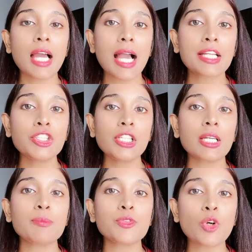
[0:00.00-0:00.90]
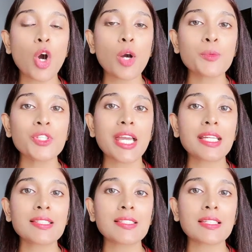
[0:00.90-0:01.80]
actually absorbs the
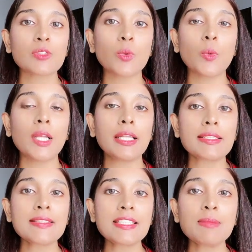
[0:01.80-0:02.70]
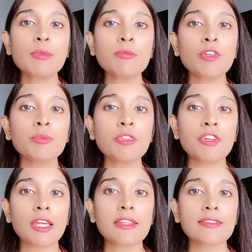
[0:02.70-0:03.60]
excess oil and sebum from the
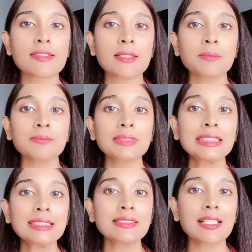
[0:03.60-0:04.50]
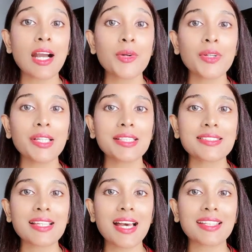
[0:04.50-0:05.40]
face. How great
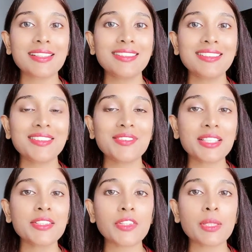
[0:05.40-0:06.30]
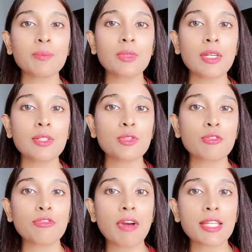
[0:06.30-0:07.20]
is that? One cream
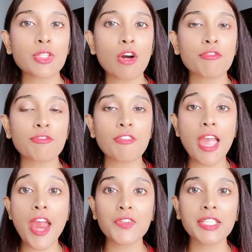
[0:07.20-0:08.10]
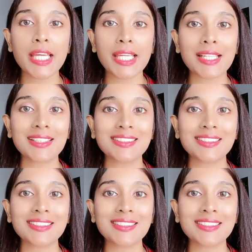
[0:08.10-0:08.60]
to fight off everything.